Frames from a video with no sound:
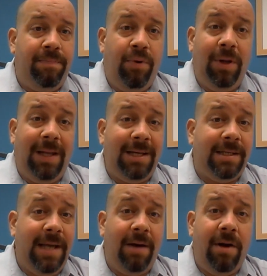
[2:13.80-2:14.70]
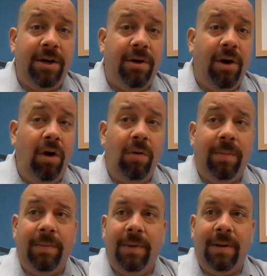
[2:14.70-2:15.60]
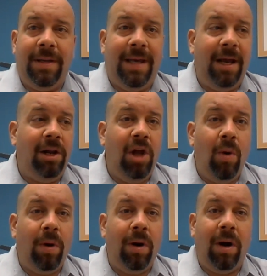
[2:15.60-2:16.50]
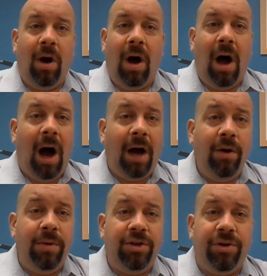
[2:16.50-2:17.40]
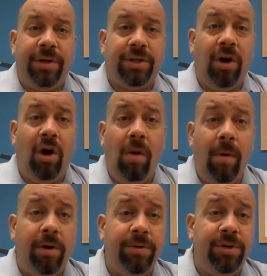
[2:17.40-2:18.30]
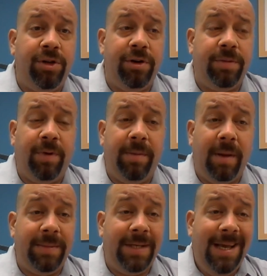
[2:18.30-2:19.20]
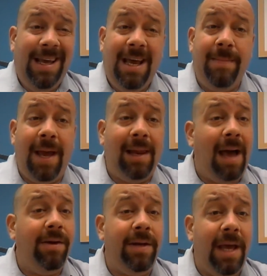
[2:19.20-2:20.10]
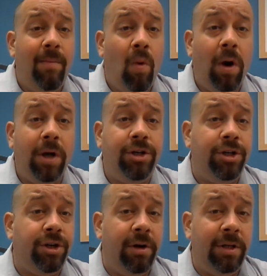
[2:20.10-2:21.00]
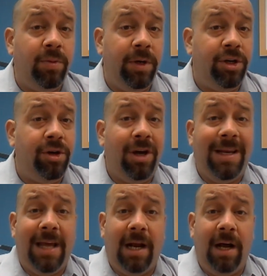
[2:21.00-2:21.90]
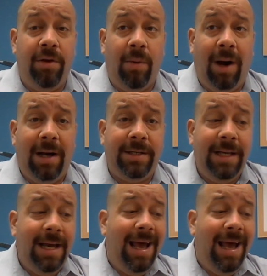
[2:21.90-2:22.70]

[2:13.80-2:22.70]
put less down on your home, get a lower auto insurance and homeowner insurance premiums. It may allow you to get mortgage insurance, which you couldn't get otherwise.